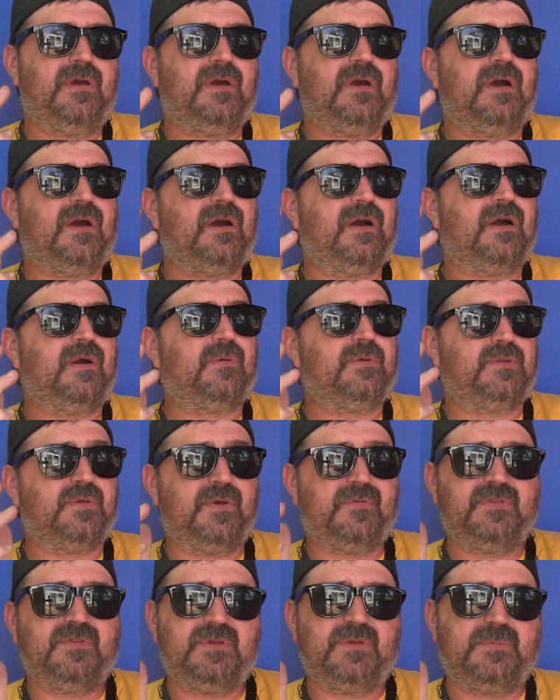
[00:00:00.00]
Uh, we do
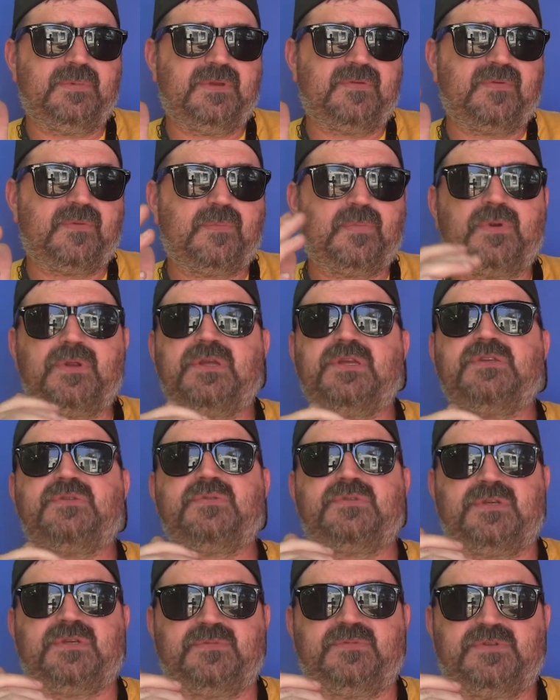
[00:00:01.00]
have a little bit of a breeze,
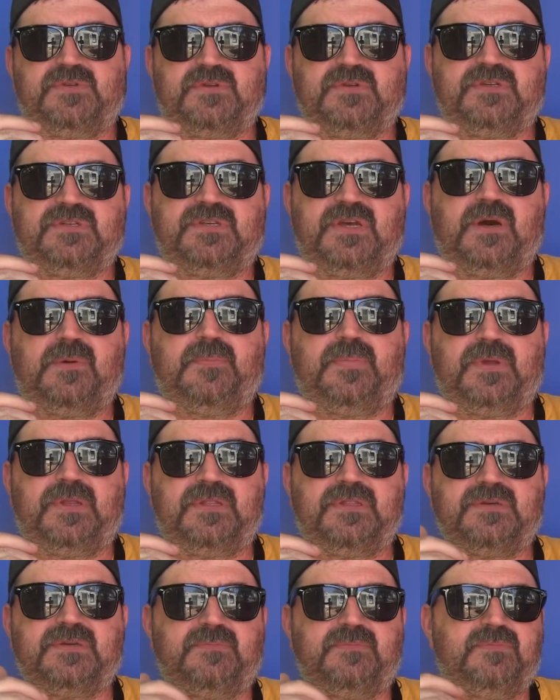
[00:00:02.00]
which I'm sure is
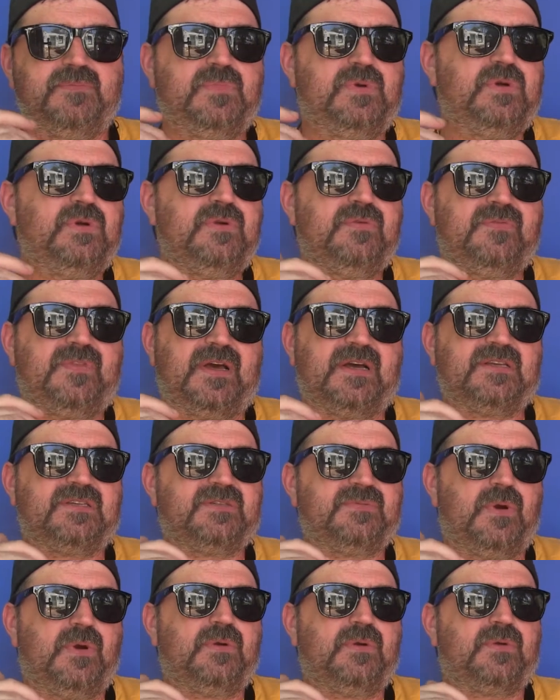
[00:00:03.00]
helping to move that
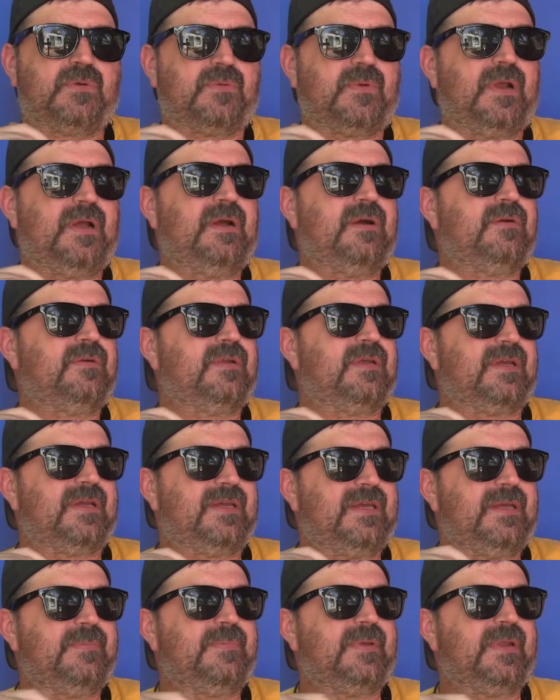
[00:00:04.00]
smoke around and
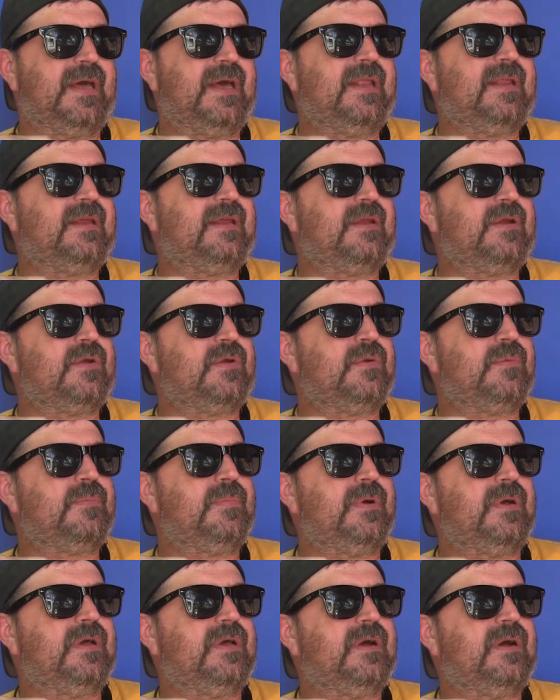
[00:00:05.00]
keep it out of here.
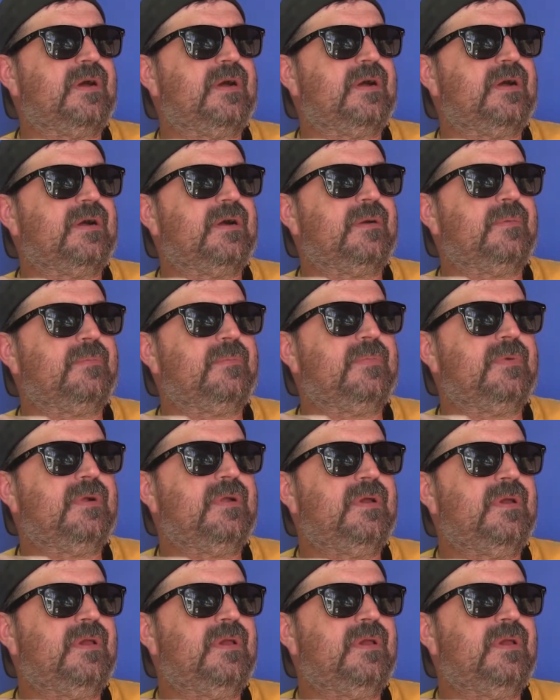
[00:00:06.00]
But um,